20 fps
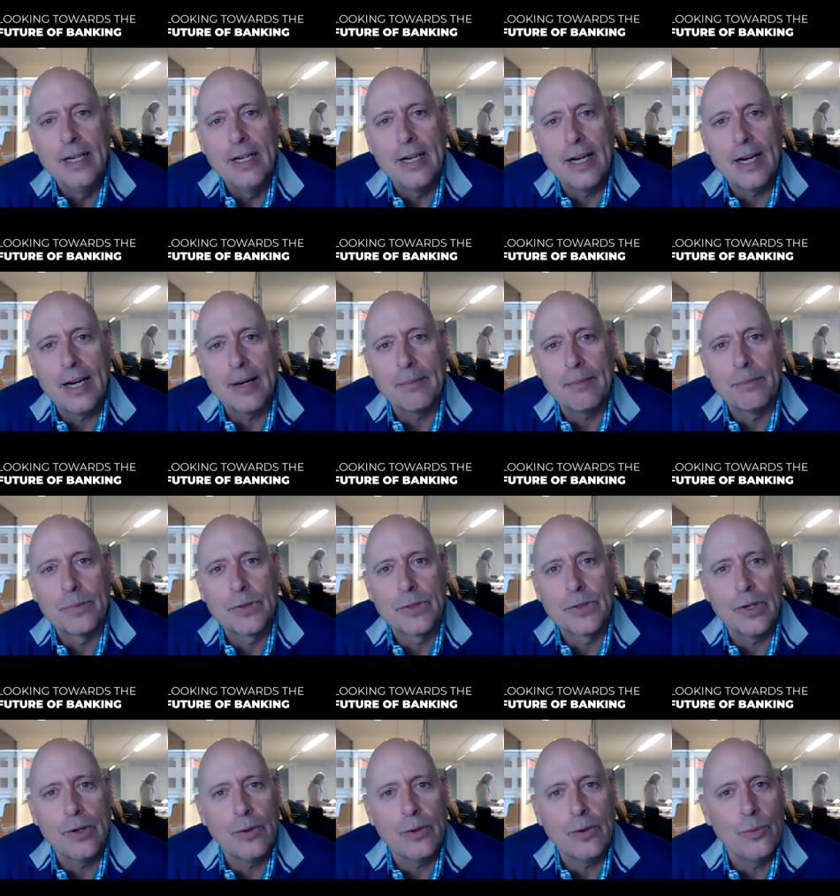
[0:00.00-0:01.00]
Uh,
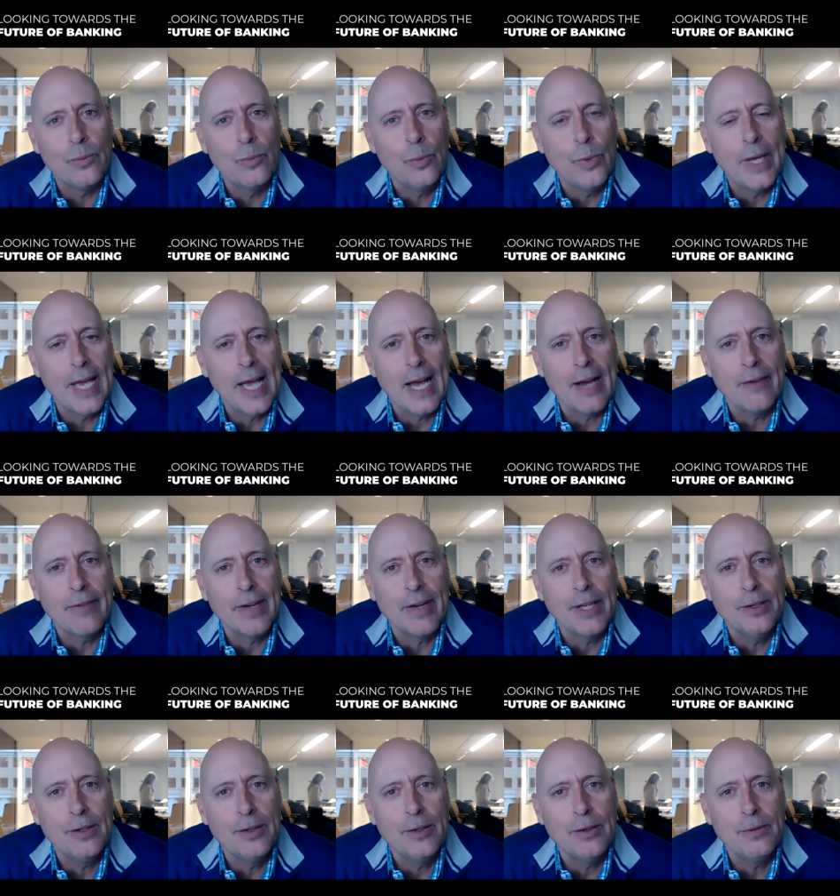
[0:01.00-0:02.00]
so we have a
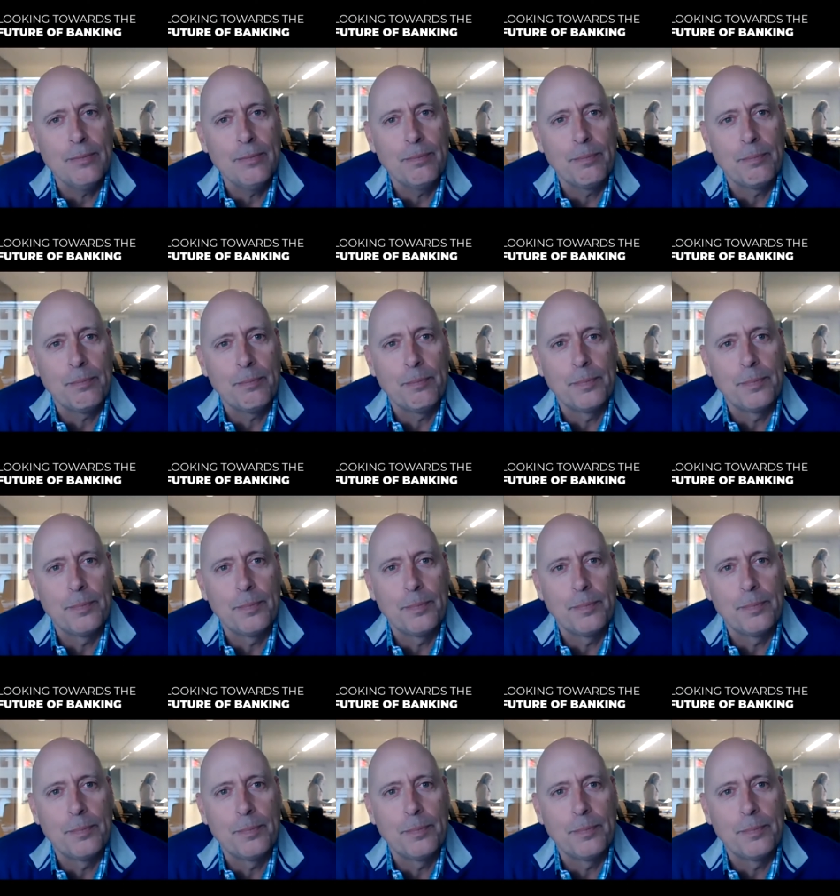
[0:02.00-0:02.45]
new